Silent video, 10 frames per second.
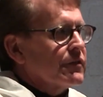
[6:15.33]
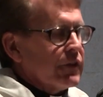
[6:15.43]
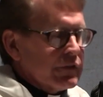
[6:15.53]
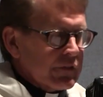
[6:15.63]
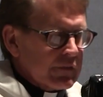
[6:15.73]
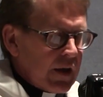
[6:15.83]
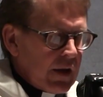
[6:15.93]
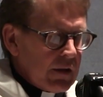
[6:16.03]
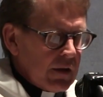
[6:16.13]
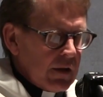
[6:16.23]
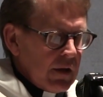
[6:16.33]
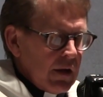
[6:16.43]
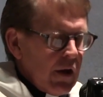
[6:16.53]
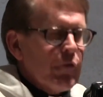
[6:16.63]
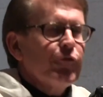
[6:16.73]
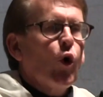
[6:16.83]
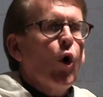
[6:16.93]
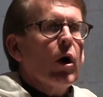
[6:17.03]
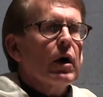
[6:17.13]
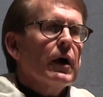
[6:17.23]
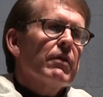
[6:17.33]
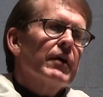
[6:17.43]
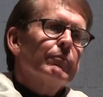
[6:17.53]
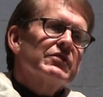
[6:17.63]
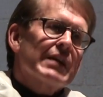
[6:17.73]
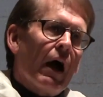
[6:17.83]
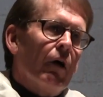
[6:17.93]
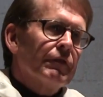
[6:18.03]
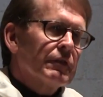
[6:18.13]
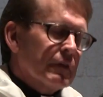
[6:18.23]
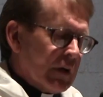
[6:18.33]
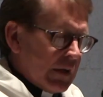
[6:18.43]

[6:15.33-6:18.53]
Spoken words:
Jesus said, for themselves.